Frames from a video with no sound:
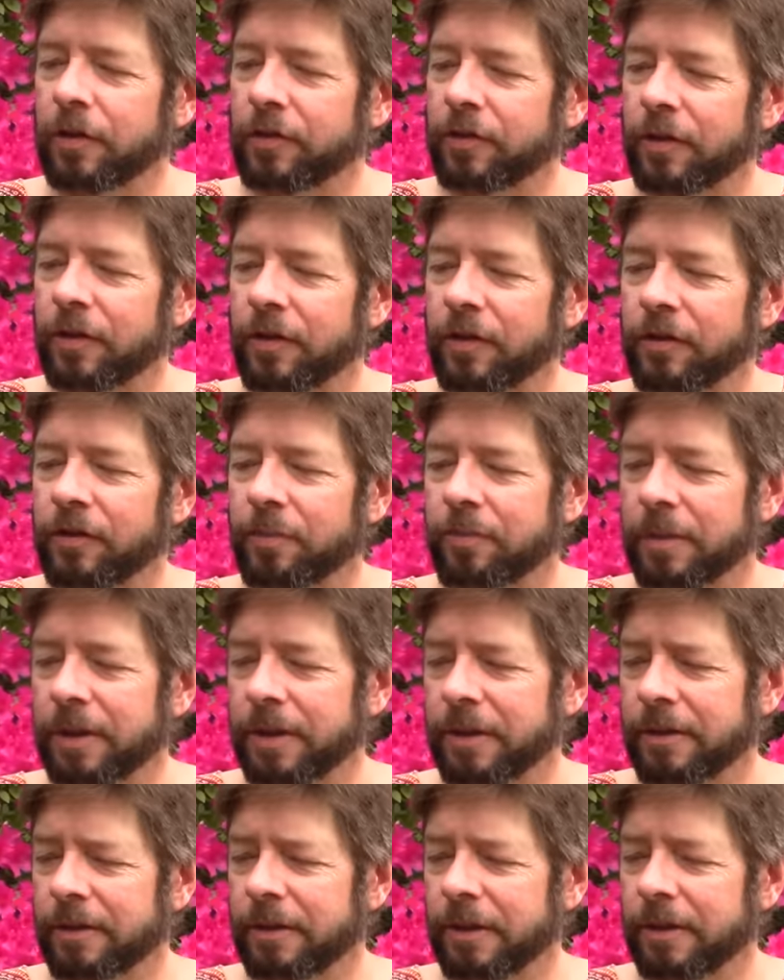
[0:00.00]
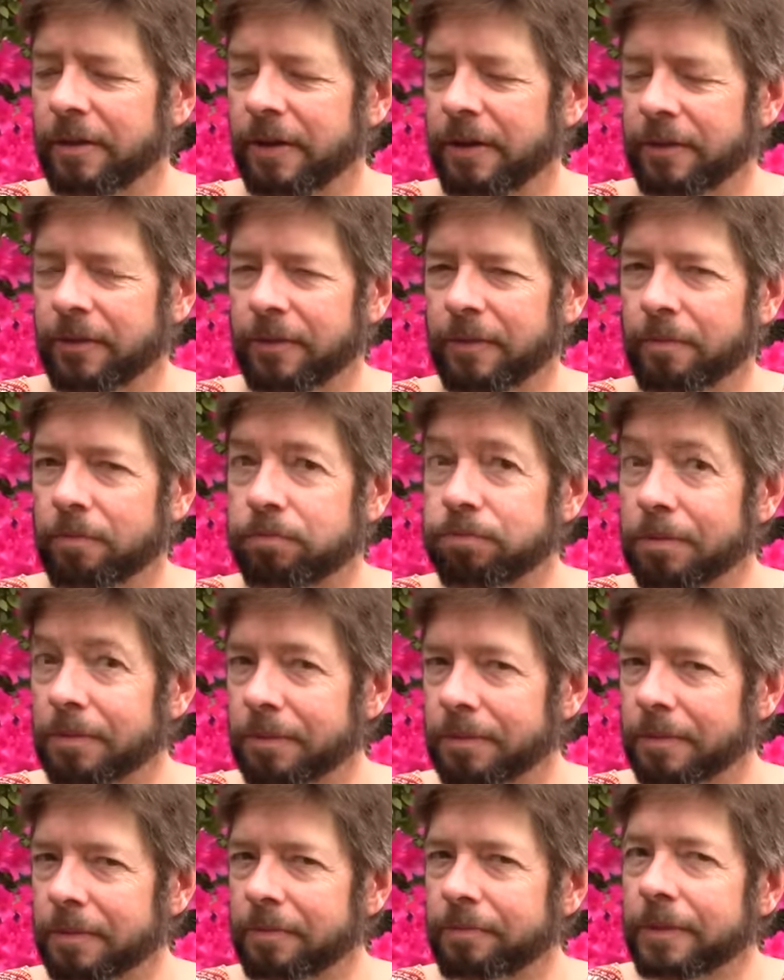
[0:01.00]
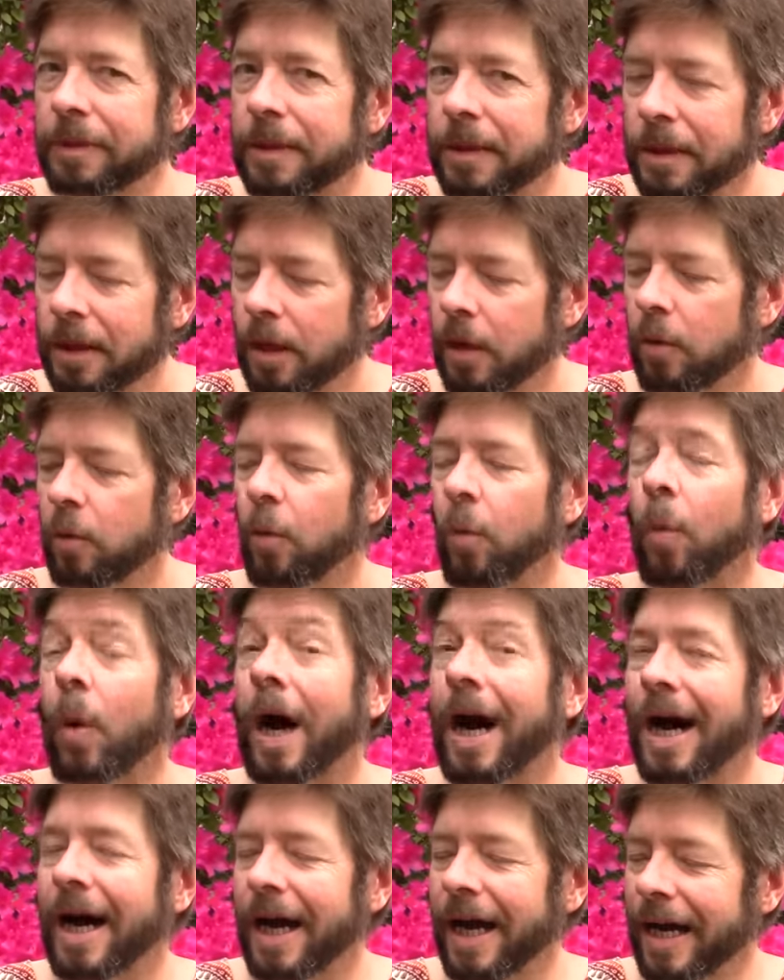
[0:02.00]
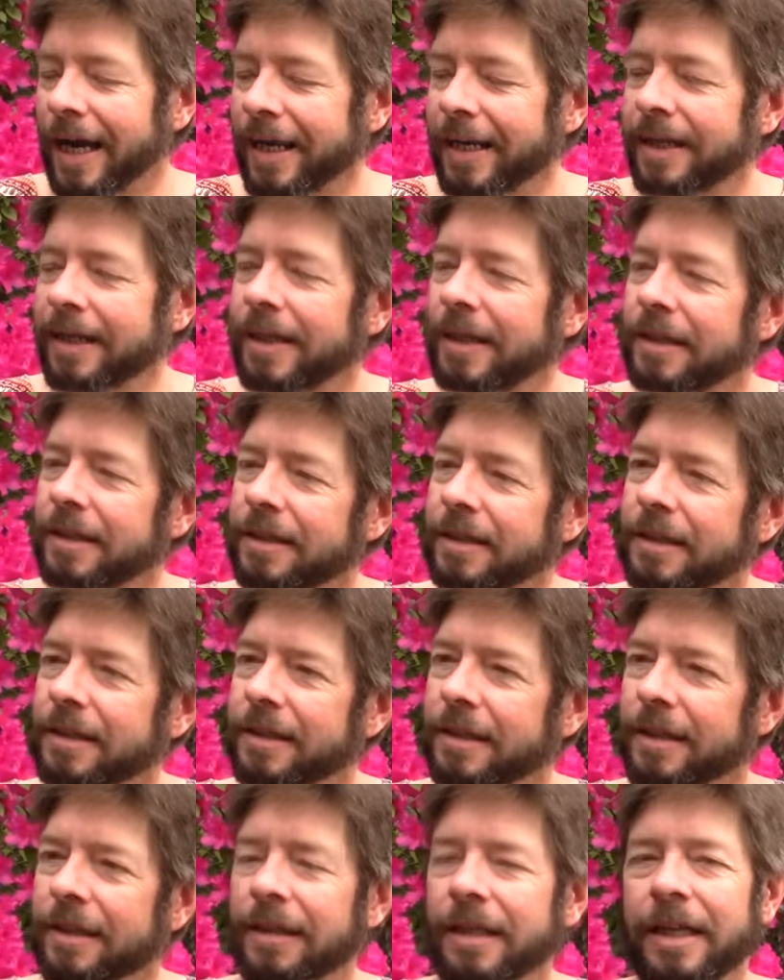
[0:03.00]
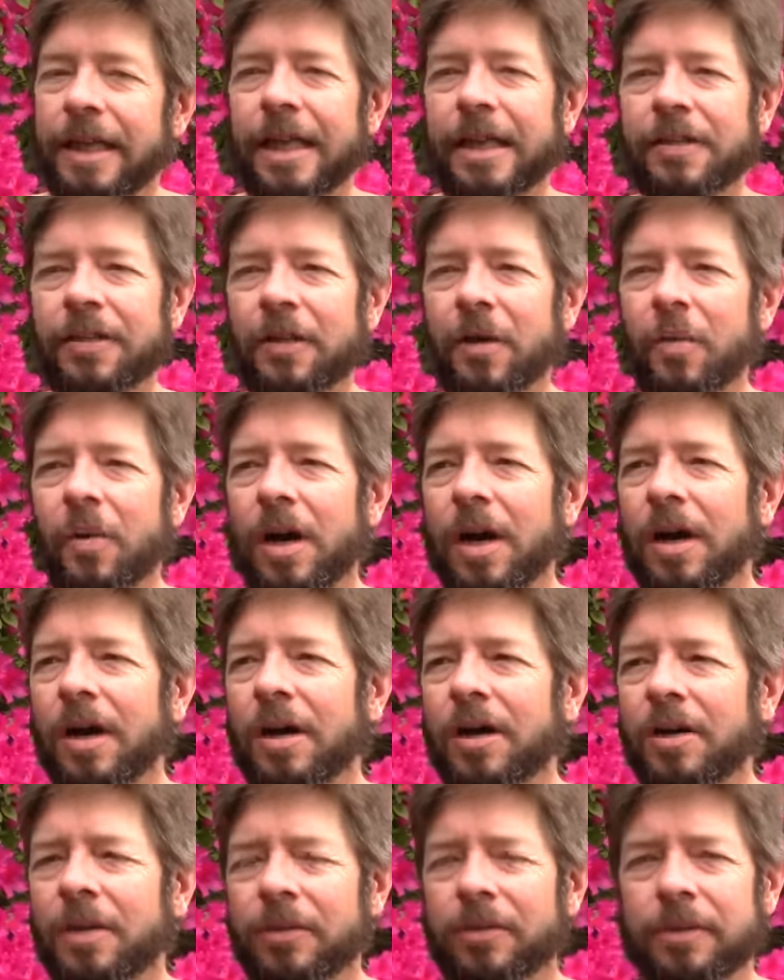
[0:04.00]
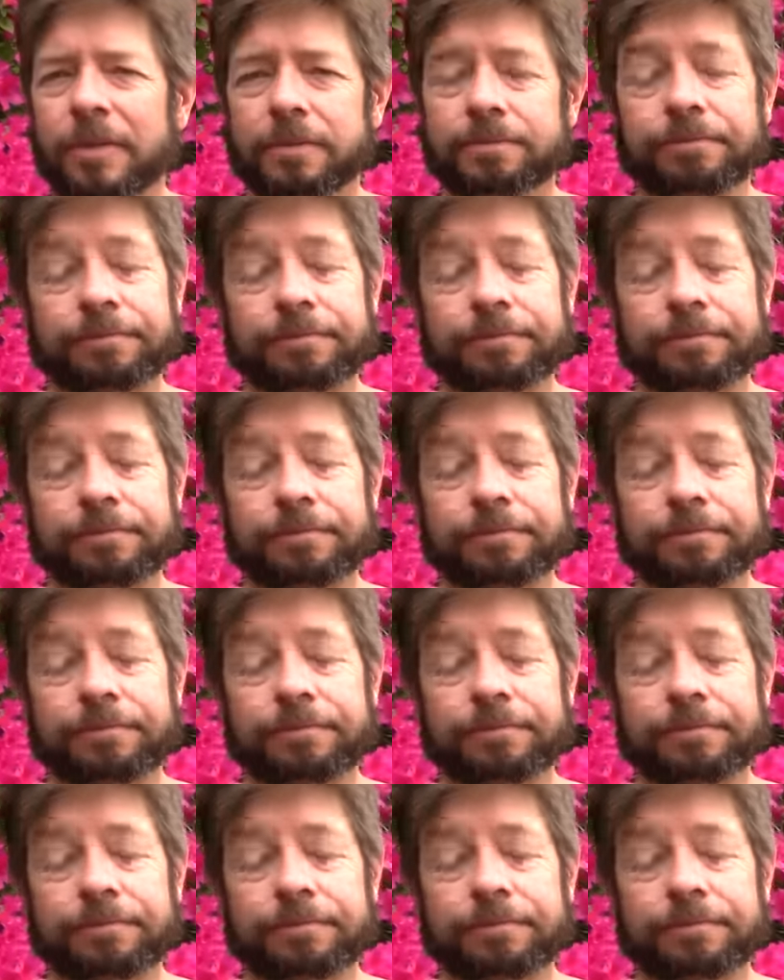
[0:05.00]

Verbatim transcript: for this beer, this boob wine in the world.